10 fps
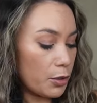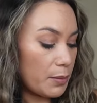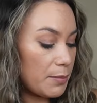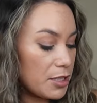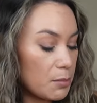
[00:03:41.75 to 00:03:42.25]
know,
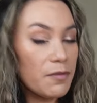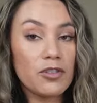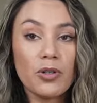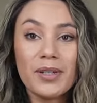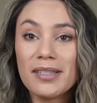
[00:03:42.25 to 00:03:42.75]
maybe some of
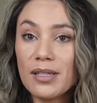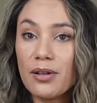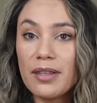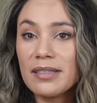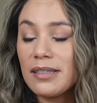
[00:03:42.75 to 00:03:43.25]
you don't
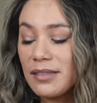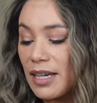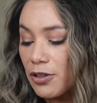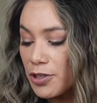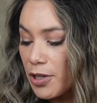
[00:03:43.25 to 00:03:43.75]
consider this a
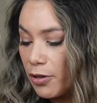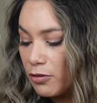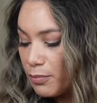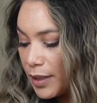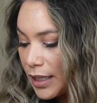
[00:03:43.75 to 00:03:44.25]
designer
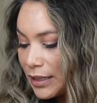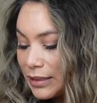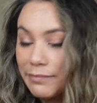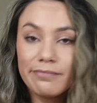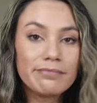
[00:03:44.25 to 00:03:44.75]
tote, but
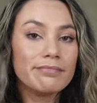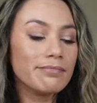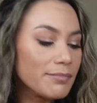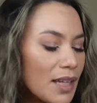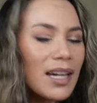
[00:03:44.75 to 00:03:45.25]

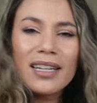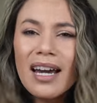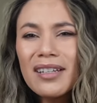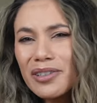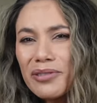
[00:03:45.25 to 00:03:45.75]

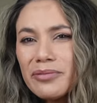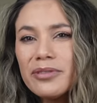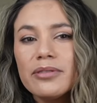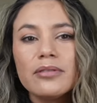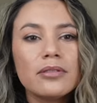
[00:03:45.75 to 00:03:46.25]
I do.
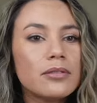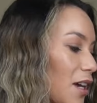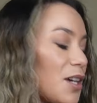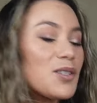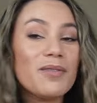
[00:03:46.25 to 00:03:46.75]

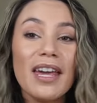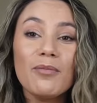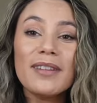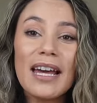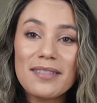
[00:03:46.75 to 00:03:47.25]
So
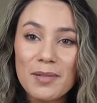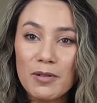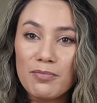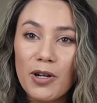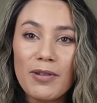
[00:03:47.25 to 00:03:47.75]
then when that
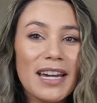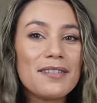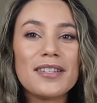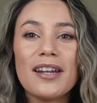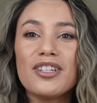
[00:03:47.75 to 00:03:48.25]
zipper broke, I
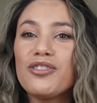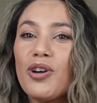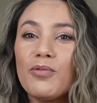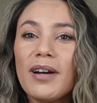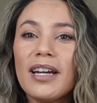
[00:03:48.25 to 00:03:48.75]
decided, you
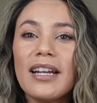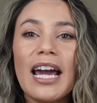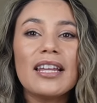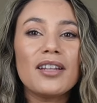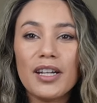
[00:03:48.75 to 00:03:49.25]
know what?
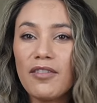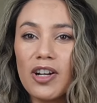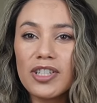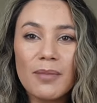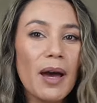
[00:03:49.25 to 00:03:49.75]
I love
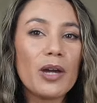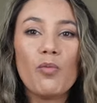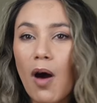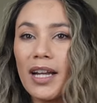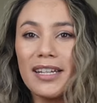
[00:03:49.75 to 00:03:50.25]
Longchamp. I
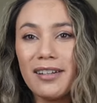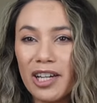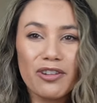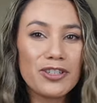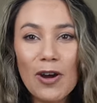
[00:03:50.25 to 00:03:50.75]
want
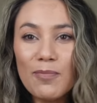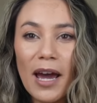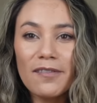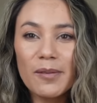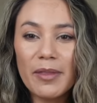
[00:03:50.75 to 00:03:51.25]
another tote
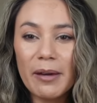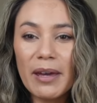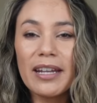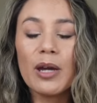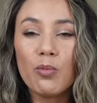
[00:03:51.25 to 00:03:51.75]
bag from them,
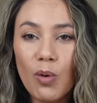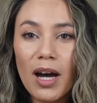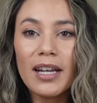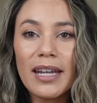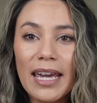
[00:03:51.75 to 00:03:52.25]
and I
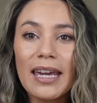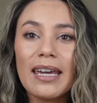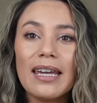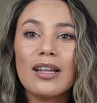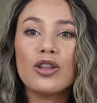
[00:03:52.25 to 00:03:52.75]
want
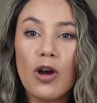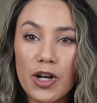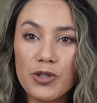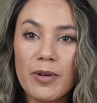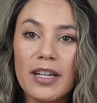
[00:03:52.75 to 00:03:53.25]
a
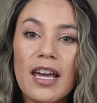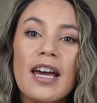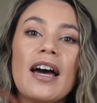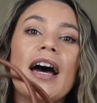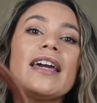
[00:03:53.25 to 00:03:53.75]
large one.
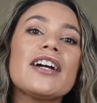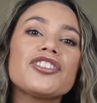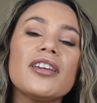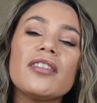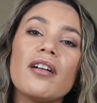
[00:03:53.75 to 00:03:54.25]
I
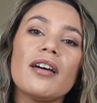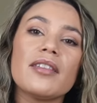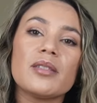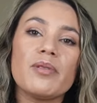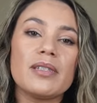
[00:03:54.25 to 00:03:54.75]
actually thought
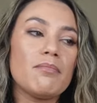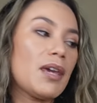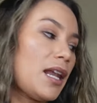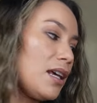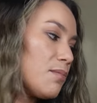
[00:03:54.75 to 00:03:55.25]
this was a
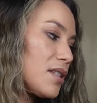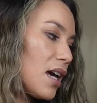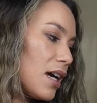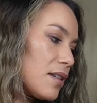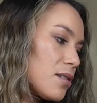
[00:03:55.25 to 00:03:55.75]
medium
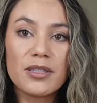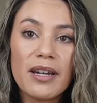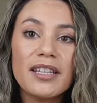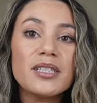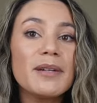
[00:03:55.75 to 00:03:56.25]
size, so
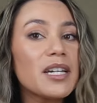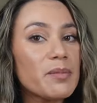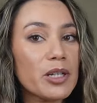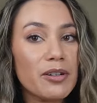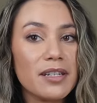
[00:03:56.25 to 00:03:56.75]
I linked my
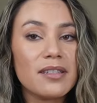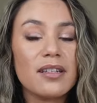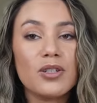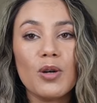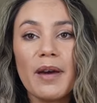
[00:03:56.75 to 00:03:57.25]
husband Chris
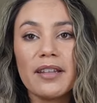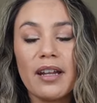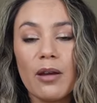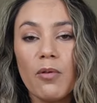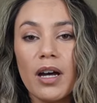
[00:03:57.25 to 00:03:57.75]
the tote bag
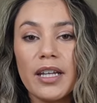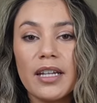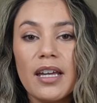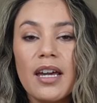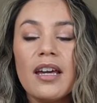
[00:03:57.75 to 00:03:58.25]
that I
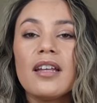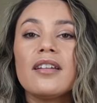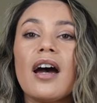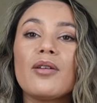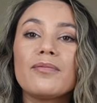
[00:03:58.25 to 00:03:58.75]
wanted,
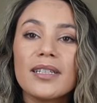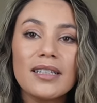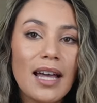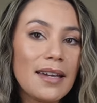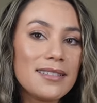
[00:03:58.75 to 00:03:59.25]
not
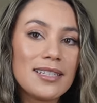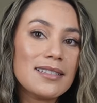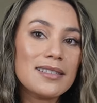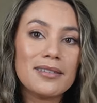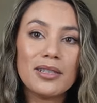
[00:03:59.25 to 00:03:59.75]
realizing
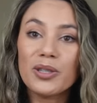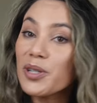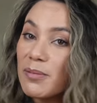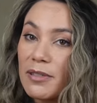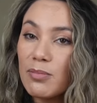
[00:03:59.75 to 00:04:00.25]
until
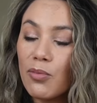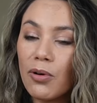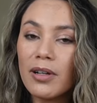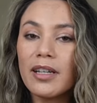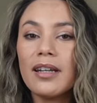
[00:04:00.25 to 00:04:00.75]
Christmas
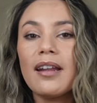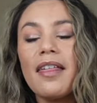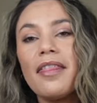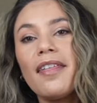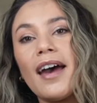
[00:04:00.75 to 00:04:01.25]
morning
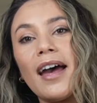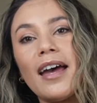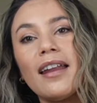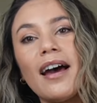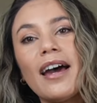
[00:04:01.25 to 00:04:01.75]
that